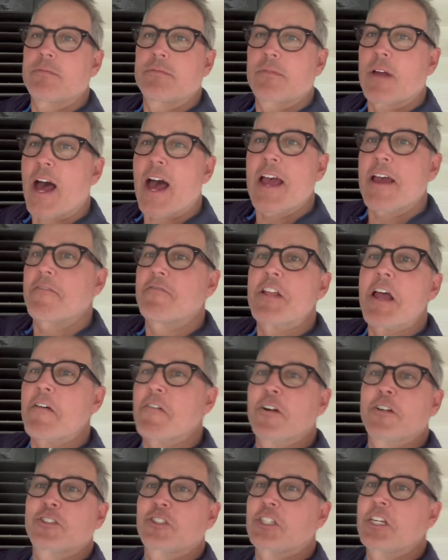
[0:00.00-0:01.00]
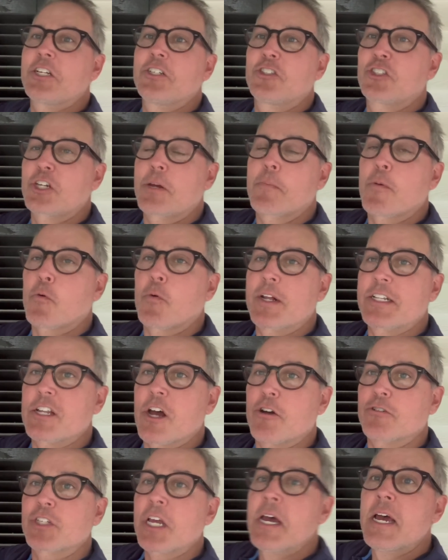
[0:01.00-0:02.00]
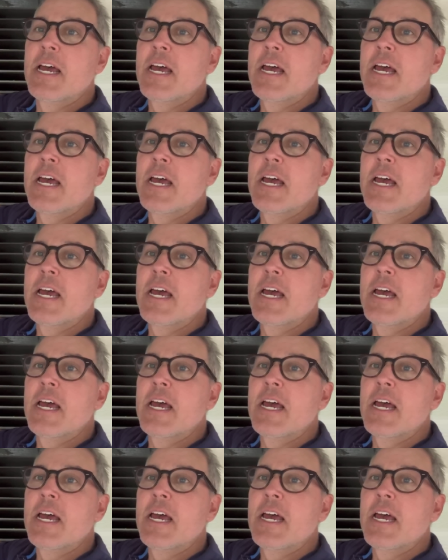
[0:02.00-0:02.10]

I have never seen cheaper windows.